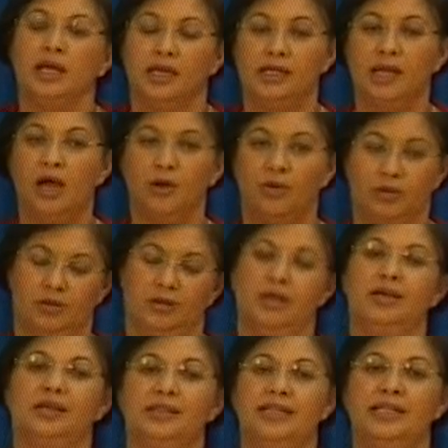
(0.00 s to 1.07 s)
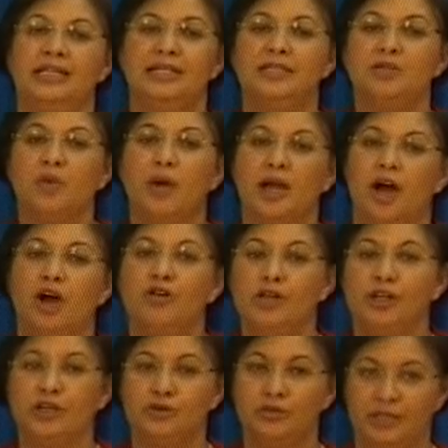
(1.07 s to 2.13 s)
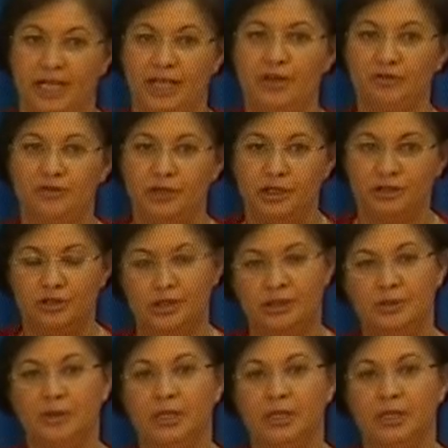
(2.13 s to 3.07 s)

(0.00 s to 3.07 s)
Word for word: Now, the reason why I only used air friction